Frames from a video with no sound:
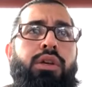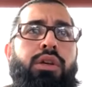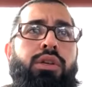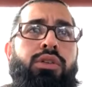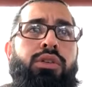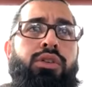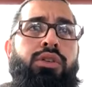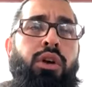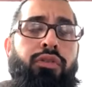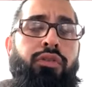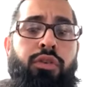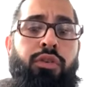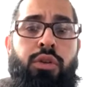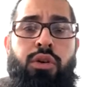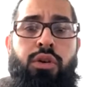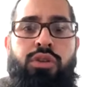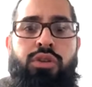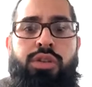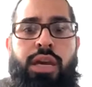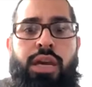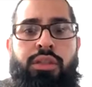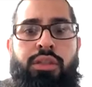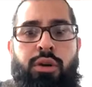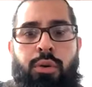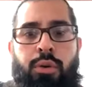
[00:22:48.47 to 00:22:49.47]
So for those
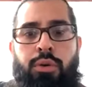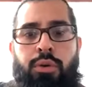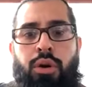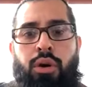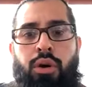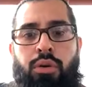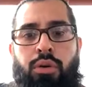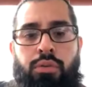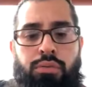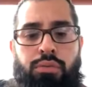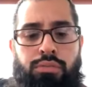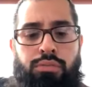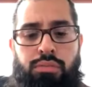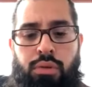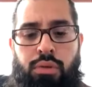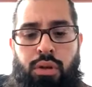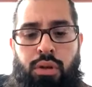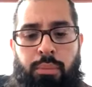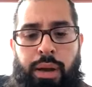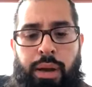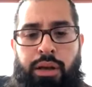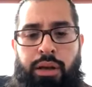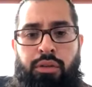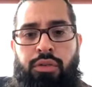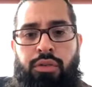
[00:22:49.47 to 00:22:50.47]
that don't know,
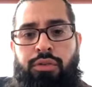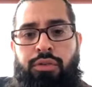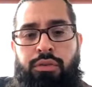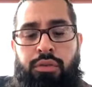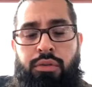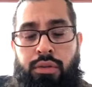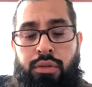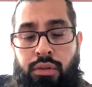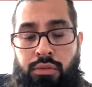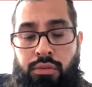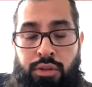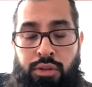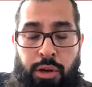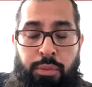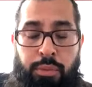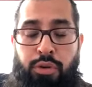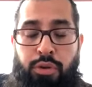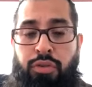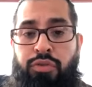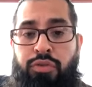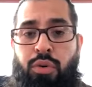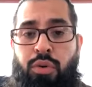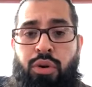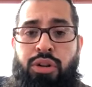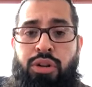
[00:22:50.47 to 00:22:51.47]
Michael W.
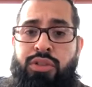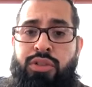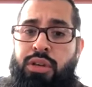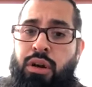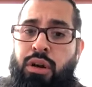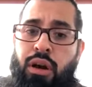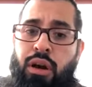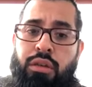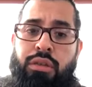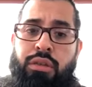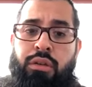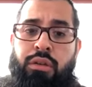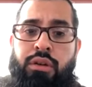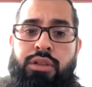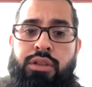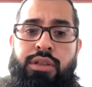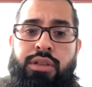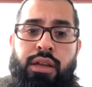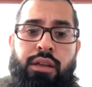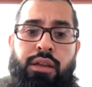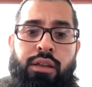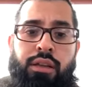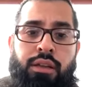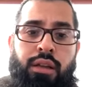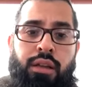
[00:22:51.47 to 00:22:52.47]
Ford is an author. He's a,
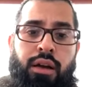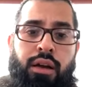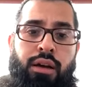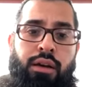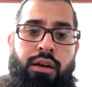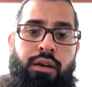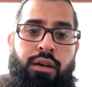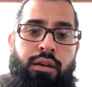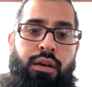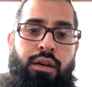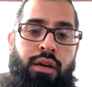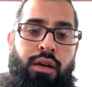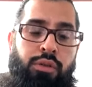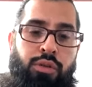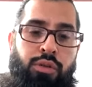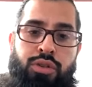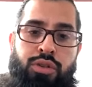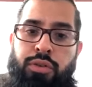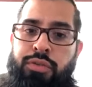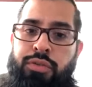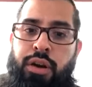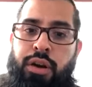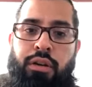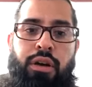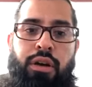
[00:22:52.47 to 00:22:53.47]
a, a,
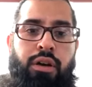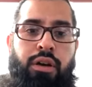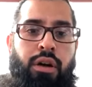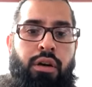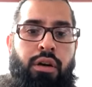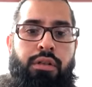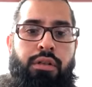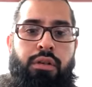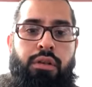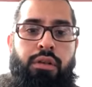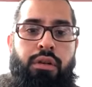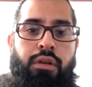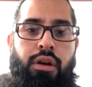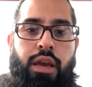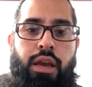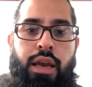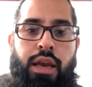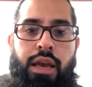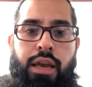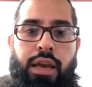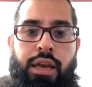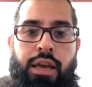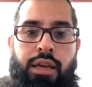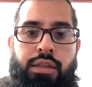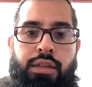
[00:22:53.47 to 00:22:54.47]
Luciferian author,
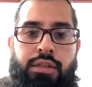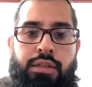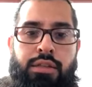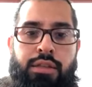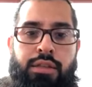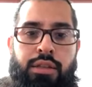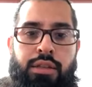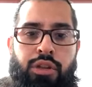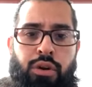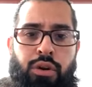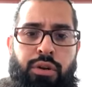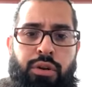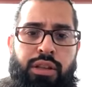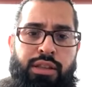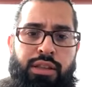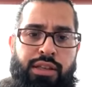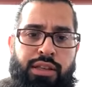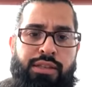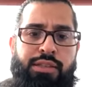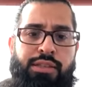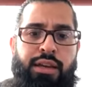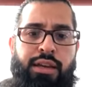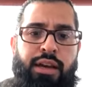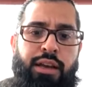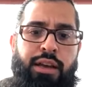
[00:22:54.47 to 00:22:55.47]
and during this
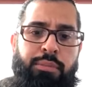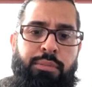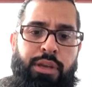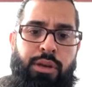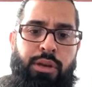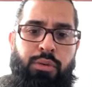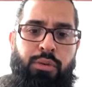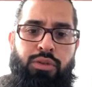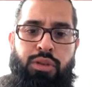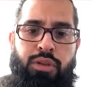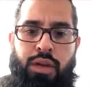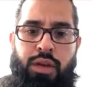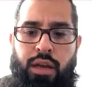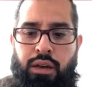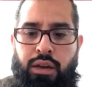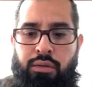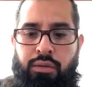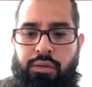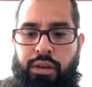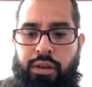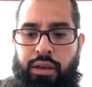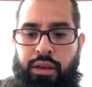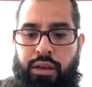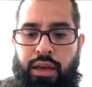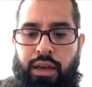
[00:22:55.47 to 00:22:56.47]
time, he was kind of
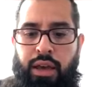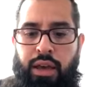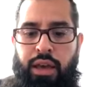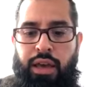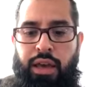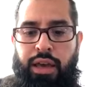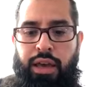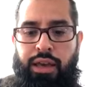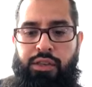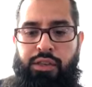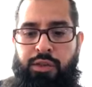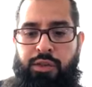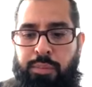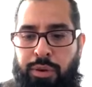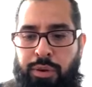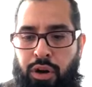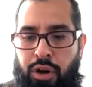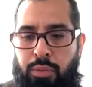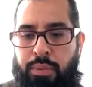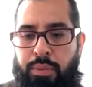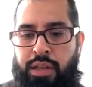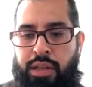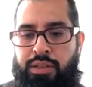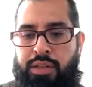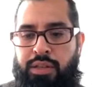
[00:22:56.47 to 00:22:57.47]
like
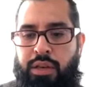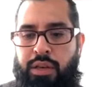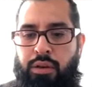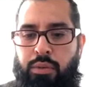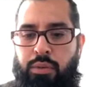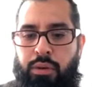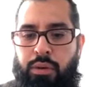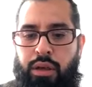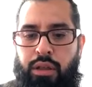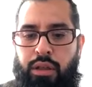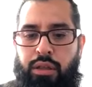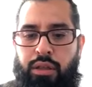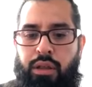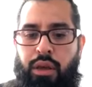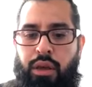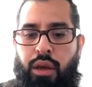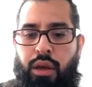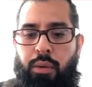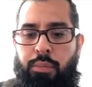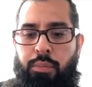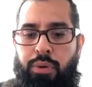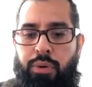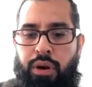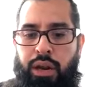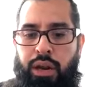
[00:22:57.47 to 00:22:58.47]
experimenting with
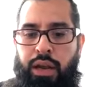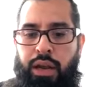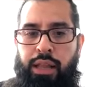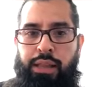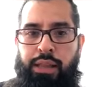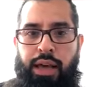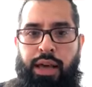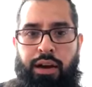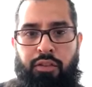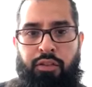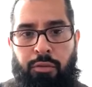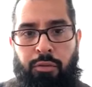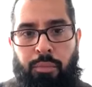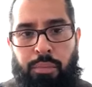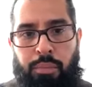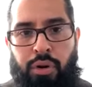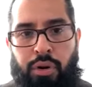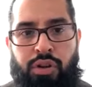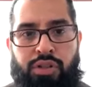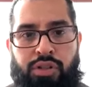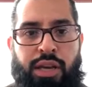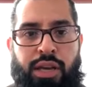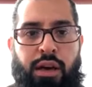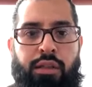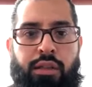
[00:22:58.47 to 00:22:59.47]
putting a lot of
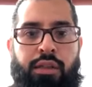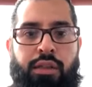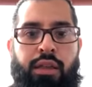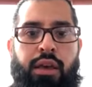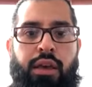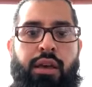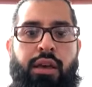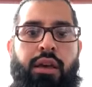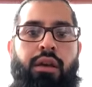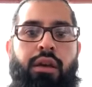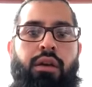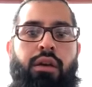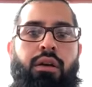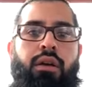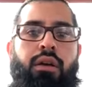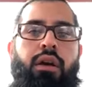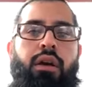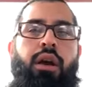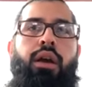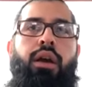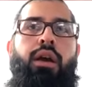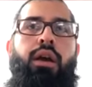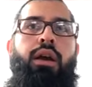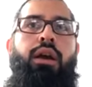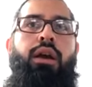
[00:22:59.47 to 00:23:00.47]
books out there,
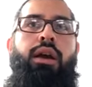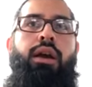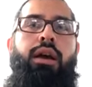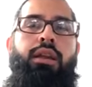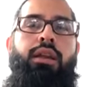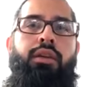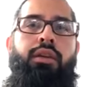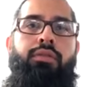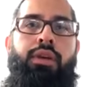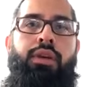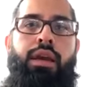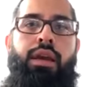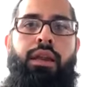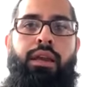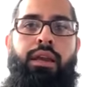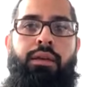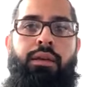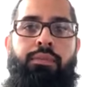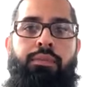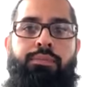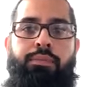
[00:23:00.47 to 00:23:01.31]
kind of getting